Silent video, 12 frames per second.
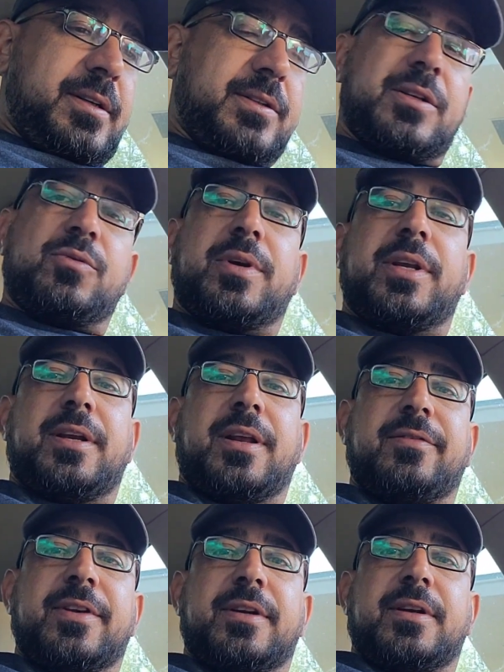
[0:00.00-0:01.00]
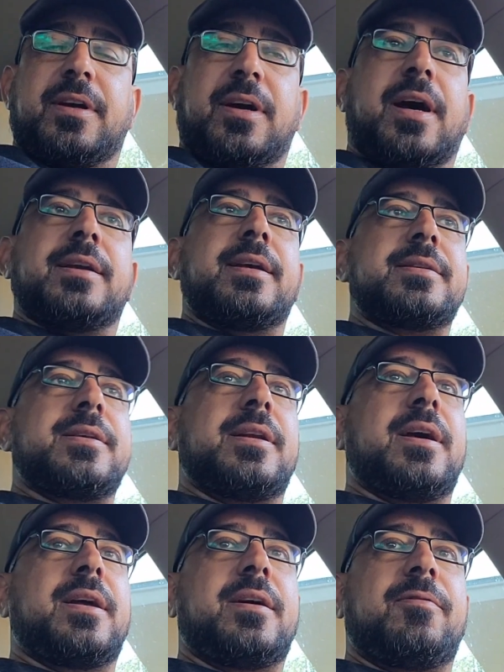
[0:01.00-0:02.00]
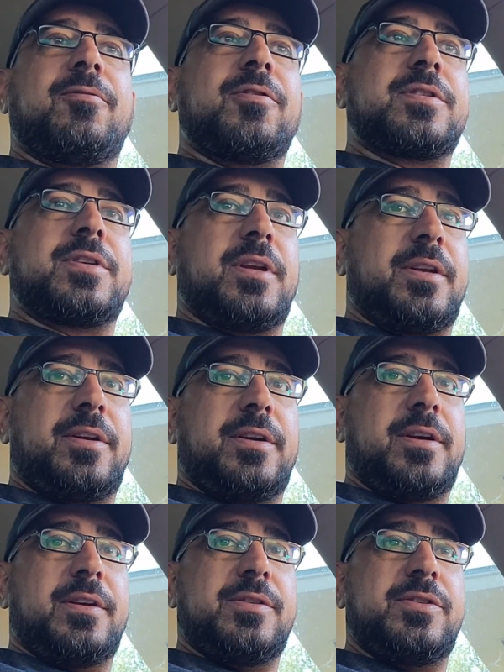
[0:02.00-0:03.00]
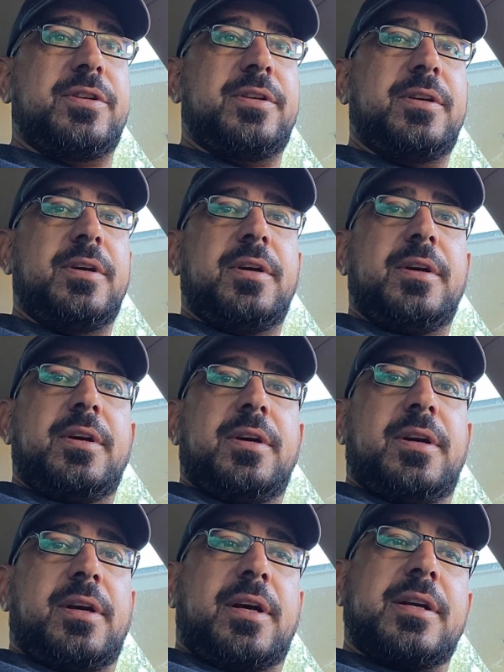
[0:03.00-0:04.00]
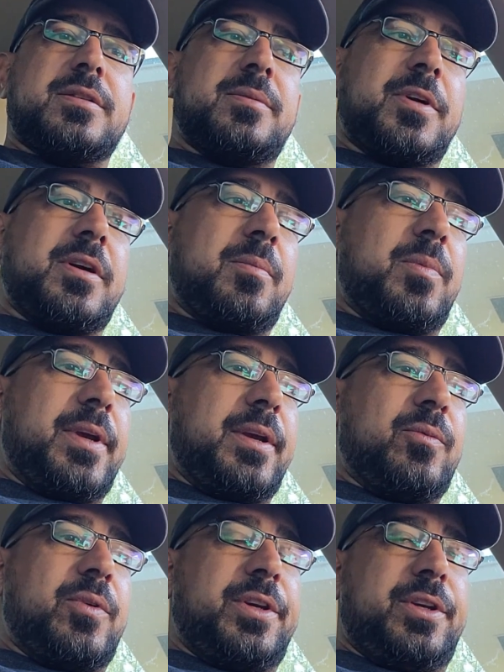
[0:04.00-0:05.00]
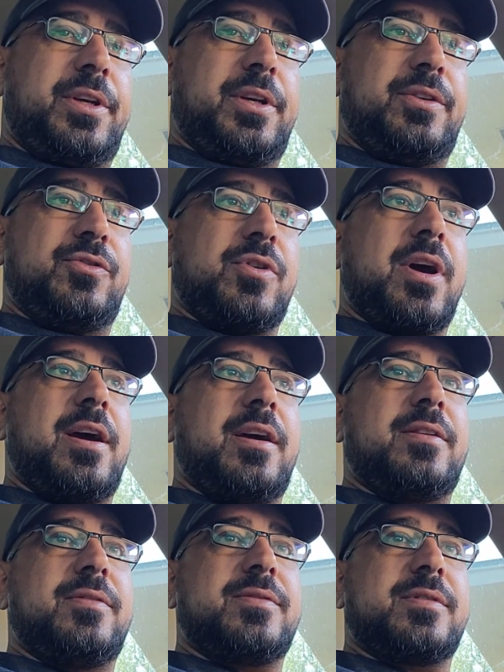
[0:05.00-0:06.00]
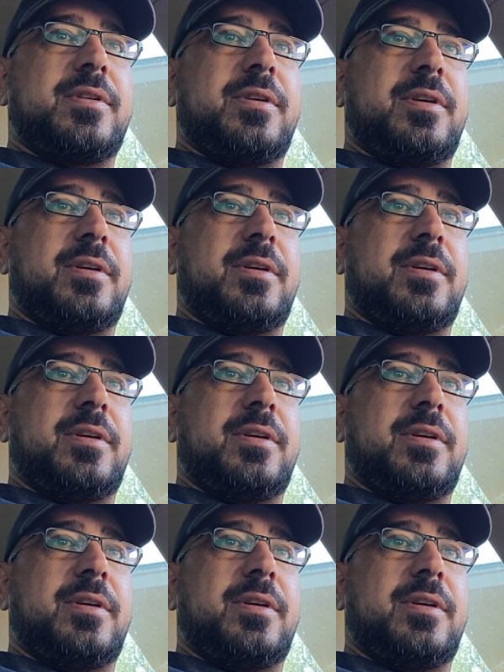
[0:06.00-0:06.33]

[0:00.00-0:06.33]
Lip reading: It's a 2011 Hyundai Sonata 4-cylinder engine. Customer complaint when he drives